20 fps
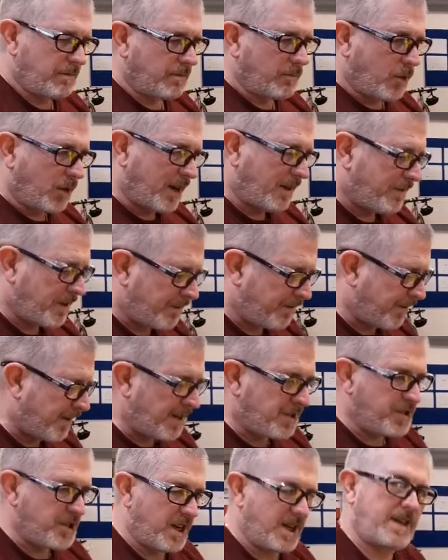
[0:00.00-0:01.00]
whatever
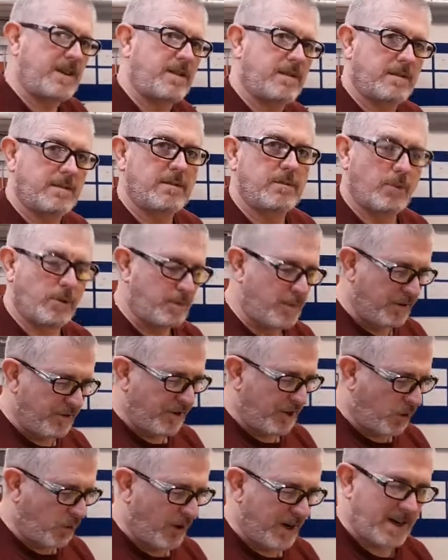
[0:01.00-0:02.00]
feature would be
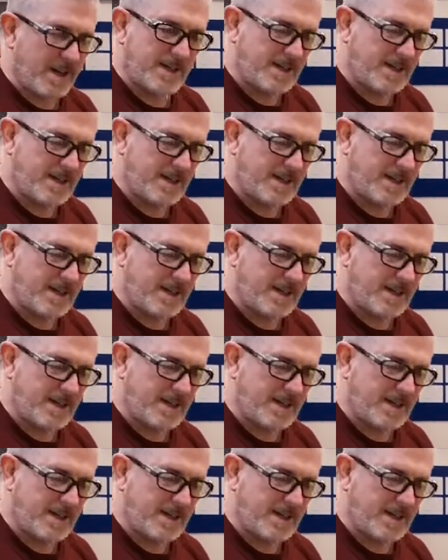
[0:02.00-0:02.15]
required